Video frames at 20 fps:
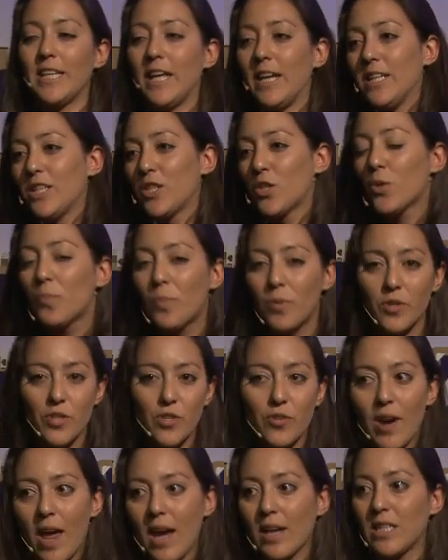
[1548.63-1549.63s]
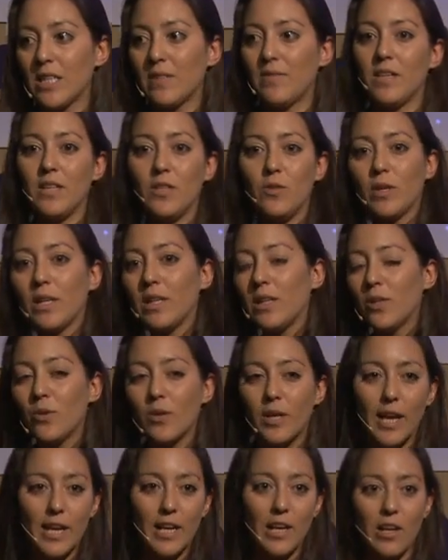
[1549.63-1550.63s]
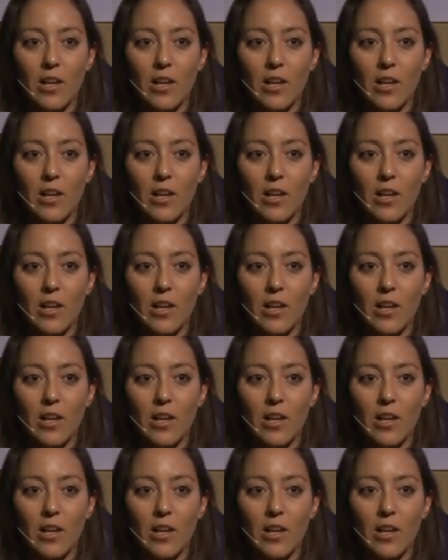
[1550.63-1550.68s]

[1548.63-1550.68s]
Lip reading: that is super interactive and you can look at